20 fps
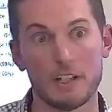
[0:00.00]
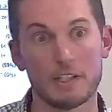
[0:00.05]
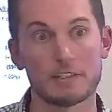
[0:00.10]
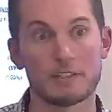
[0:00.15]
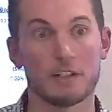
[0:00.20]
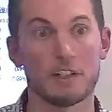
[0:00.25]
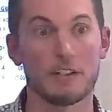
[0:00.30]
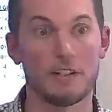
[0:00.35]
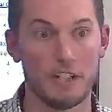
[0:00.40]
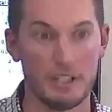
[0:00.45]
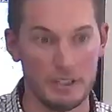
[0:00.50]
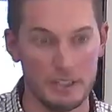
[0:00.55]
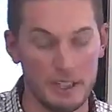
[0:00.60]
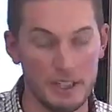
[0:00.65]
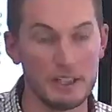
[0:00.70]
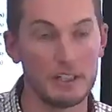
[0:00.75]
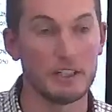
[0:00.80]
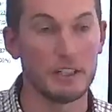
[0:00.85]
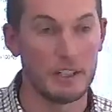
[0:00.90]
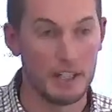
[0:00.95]
So
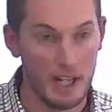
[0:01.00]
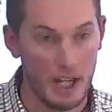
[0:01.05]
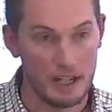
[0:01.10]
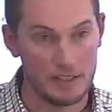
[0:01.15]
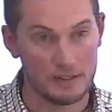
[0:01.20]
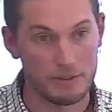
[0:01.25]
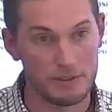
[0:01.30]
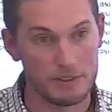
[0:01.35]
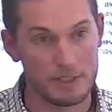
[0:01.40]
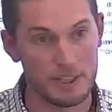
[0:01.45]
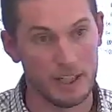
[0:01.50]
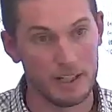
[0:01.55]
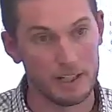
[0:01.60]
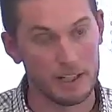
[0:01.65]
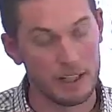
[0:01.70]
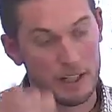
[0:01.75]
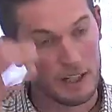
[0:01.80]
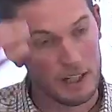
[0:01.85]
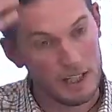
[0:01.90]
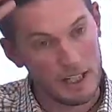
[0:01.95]
indeed, as you
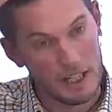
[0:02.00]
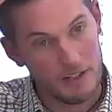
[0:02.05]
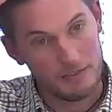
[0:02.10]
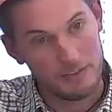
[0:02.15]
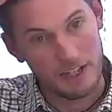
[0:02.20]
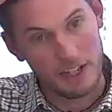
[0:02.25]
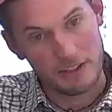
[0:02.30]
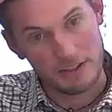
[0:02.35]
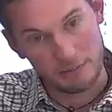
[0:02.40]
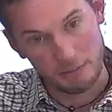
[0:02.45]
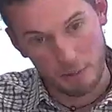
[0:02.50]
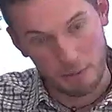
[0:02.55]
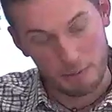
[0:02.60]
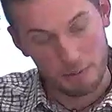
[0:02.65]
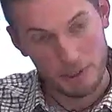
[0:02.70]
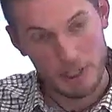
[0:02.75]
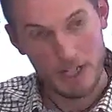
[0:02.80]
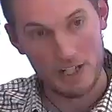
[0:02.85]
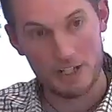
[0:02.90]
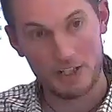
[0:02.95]
said, if there is a
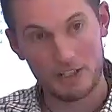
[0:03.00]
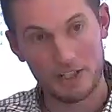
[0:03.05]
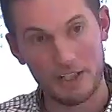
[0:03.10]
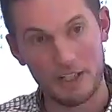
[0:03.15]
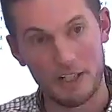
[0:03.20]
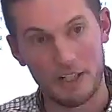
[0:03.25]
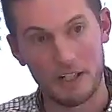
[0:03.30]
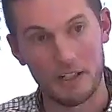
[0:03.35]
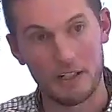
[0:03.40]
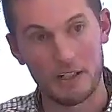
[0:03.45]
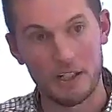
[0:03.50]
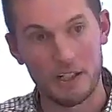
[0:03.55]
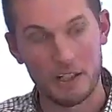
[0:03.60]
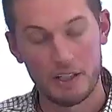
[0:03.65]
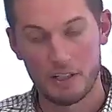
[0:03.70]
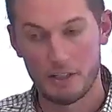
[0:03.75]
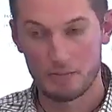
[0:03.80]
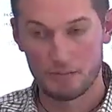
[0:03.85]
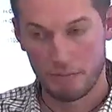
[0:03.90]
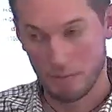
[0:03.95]
population here,
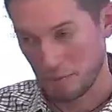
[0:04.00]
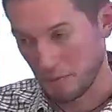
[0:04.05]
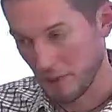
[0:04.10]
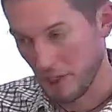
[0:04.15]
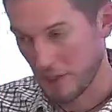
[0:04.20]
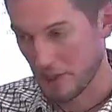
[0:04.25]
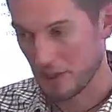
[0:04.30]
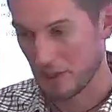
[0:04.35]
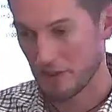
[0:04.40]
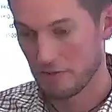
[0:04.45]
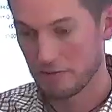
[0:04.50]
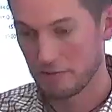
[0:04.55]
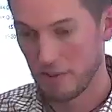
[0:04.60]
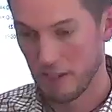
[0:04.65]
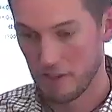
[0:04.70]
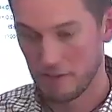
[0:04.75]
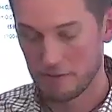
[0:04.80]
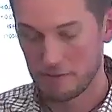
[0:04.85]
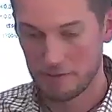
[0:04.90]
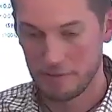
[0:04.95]
a population
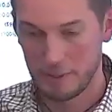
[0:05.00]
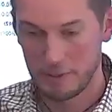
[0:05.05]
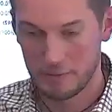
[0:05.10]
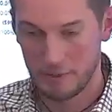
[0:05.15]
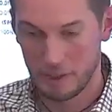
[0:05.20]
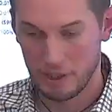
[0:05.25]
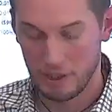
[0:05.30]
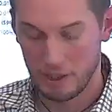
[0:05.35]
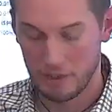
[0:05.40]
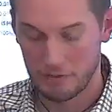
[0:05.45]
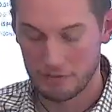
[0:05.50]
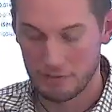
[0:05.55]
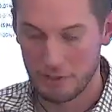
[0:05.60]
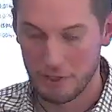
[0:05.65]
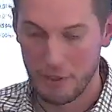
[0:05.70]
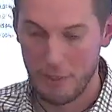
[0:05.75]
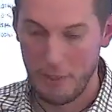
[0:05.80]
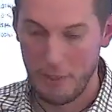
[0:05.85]
of people, of